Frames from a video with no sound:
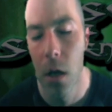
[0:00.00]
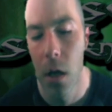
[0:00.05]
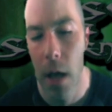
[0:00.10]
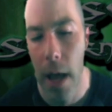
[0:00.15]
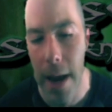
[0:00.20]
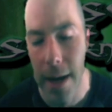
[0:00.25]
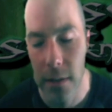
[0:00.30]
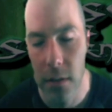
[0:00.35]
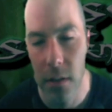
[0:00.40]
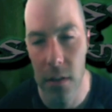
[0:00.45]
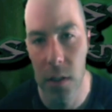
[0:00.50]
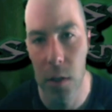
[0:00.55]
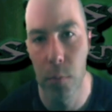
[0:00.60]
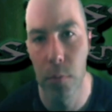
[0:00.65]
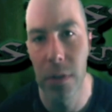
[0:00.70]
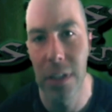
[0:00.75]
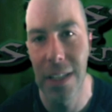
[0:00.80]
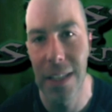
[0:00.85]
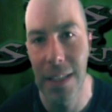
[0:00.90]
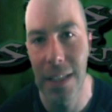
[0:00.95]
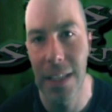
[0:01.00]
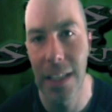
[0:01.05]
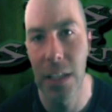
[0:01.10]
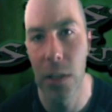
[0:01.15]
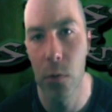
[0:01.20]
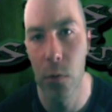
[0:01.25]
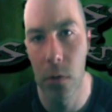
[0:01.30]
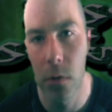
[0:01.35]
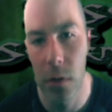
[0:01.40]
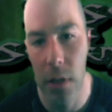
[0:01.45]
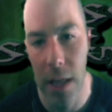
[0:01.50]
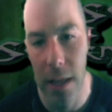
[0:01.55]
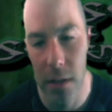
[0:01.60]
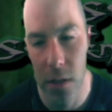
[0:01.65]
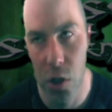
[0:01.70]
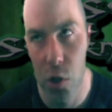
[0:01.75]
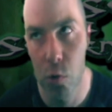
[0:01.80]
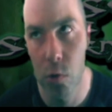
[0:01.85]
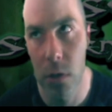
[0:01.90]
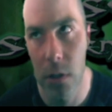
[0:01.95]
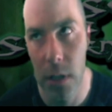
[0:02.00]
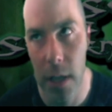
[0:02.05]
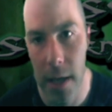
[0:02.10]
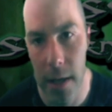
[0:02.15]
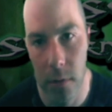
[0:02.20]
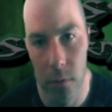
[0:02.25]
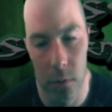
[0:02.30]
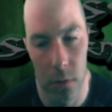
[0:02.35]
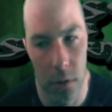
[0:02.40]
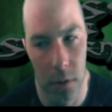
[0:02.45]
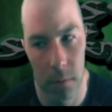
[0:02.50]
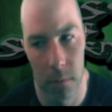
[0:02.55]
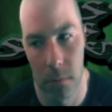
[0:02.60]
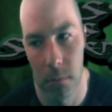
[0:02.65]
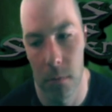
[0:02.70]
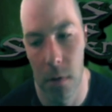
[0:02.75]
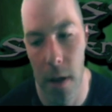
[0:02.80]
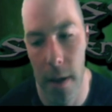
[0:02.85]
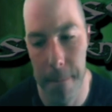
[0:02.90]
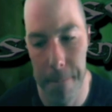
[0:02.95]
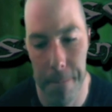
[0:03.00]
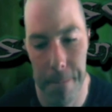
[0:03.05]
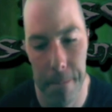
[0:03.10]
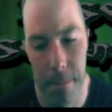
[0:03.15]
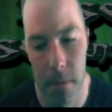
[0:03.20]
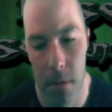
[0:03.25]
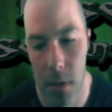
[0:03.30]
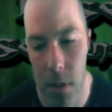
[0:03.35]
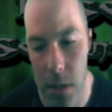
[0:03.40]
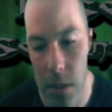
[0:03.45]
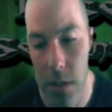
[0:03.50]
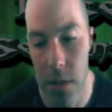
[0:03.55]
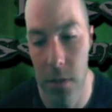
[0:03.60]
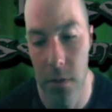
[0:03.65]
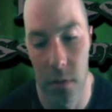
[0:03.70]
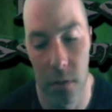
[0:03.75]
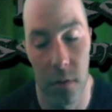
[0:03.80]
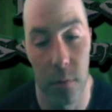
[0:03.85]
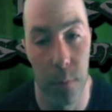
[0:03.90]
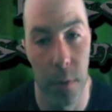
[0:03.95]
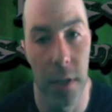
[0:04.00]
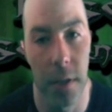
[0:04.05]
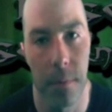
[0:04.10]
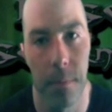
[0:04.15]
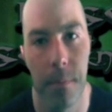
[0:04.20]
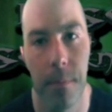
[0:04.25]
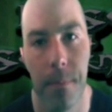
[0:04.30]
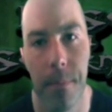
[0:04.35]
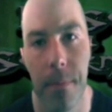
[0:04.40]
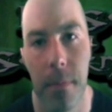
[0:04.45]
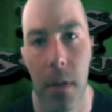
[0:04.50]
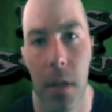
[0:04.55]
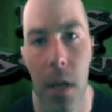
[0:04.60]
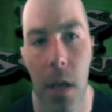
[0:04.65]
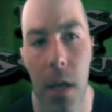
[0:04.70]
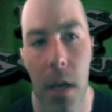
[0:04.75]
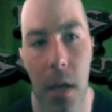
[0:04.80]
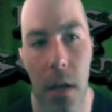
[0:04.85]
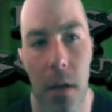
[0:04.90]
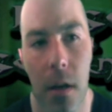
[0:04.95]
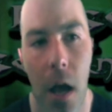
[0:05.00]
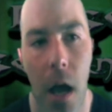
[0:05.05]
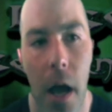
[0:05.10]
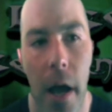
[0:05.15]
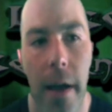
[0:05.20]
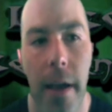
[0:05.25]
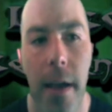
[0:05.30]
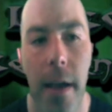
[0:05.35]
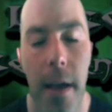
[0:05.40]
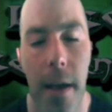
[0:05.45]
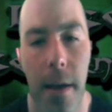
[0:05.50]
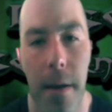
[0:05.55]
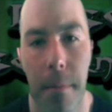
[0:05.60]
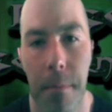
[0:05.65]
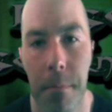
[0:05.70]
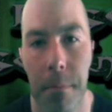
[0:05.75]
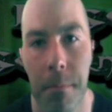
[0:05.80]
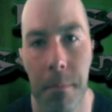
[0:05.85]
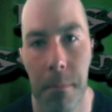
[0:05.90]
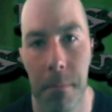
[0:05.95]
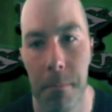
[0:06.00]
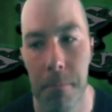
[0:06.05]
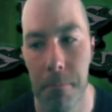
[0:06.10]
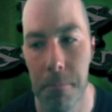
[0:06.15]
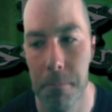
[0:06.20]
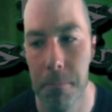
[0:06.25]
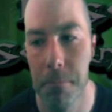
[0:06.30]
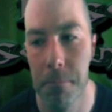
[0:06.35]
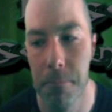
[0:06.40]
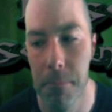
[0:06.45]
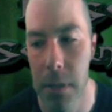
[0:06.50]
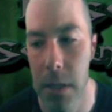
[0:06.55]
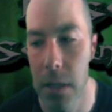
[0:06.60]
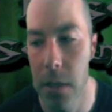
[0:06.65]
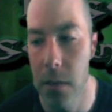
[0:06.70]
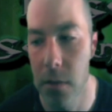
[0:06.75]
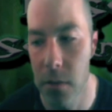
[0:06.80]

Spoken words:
acting completely unilaterally, right? This is me. And I am, in